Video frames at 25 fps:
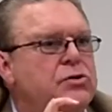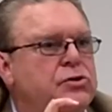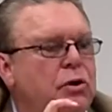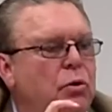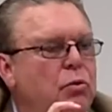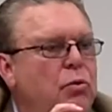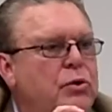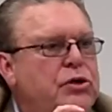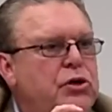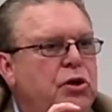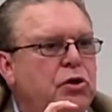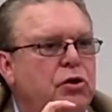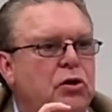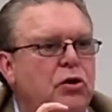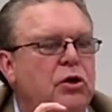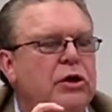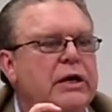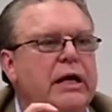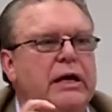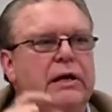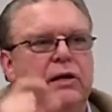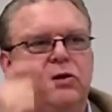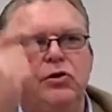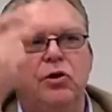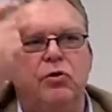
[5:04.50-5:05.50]
So when you're
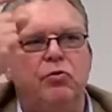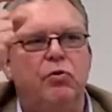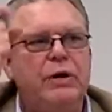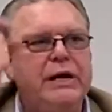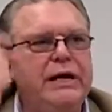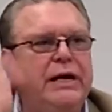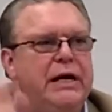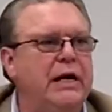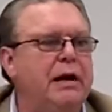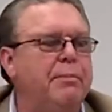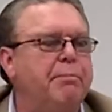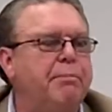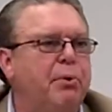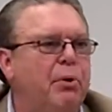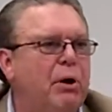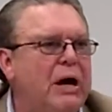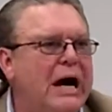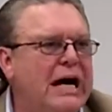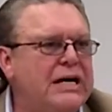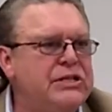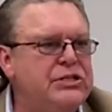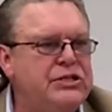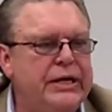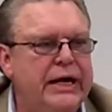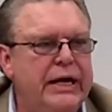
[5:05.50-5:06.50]
reading a
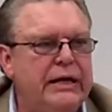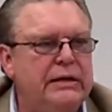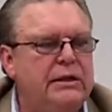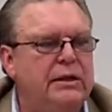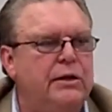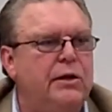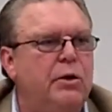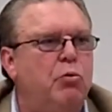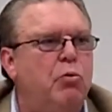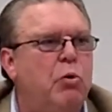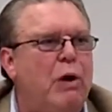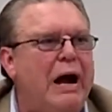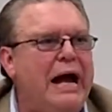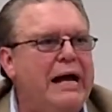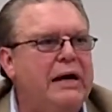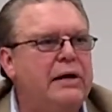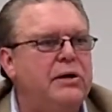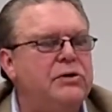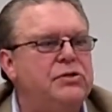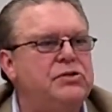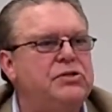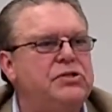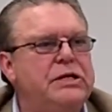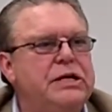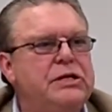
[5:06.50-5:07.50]
project that a
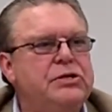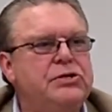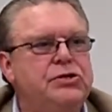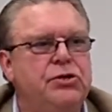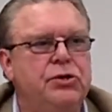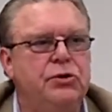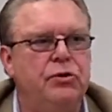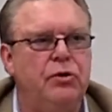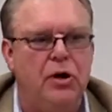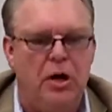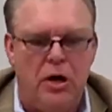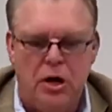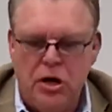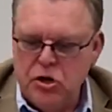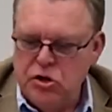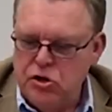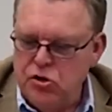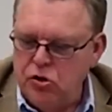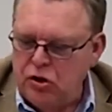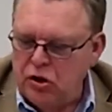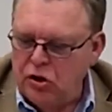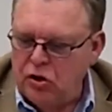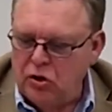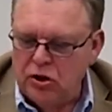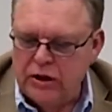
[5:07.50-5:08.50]
writer sent you,
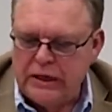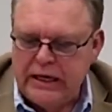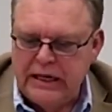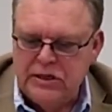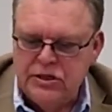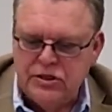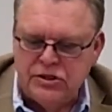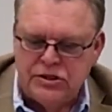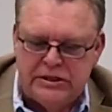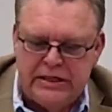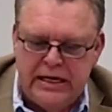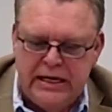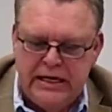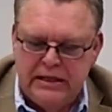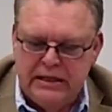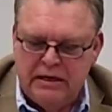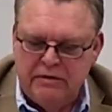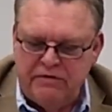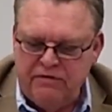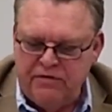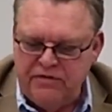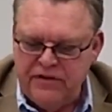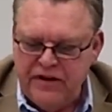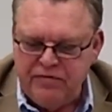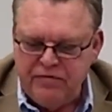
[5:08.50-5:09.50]
you can look and see
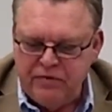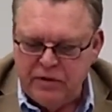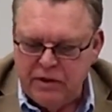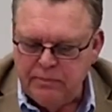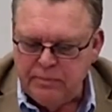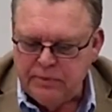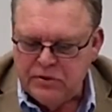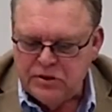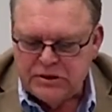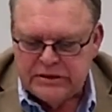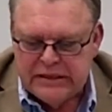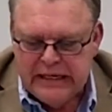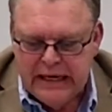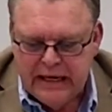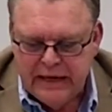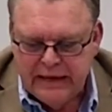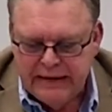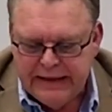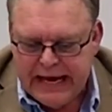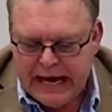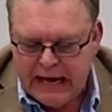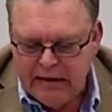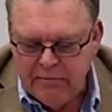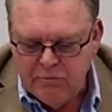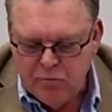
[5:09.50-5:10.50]
that 50%
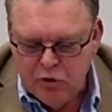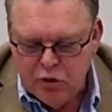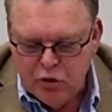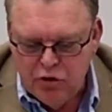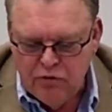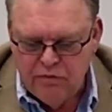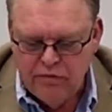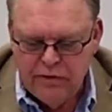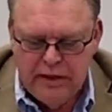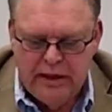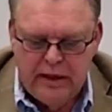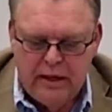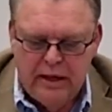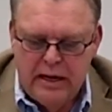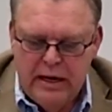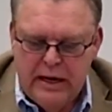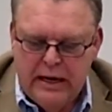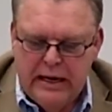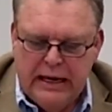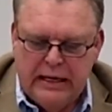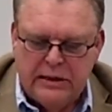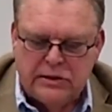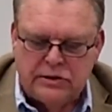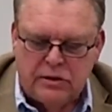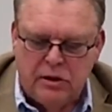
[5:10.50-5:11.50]
of that movie
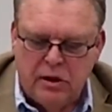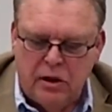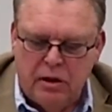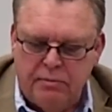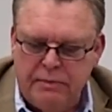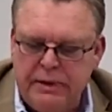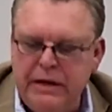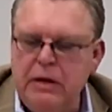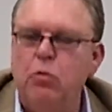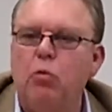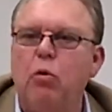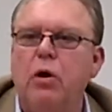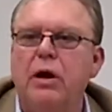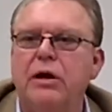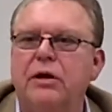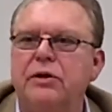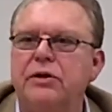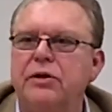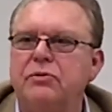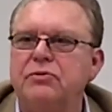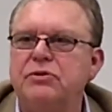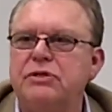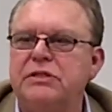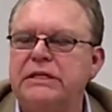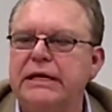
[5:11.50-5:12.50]
is going to be one
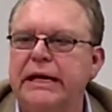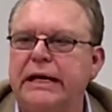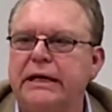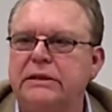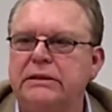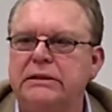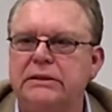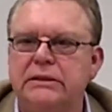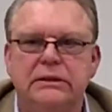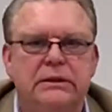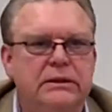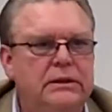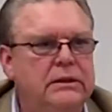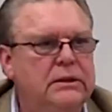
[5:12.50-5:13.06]
of those 6.